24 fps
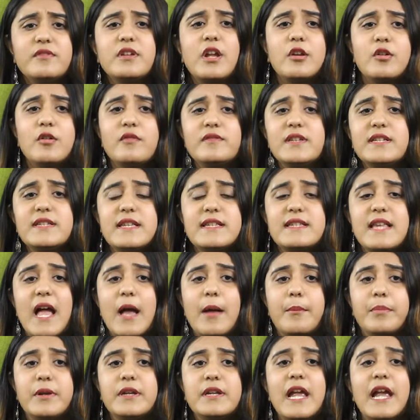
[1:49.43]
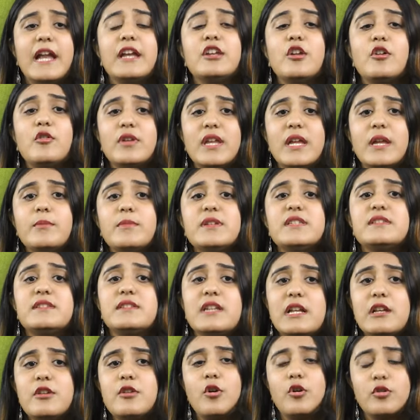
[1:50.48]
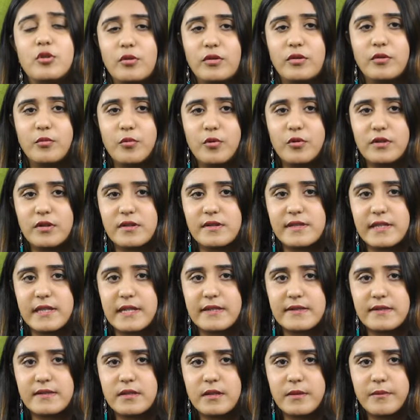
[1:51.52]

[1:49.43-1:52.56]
none of this has happened and your name is still not on the voters list?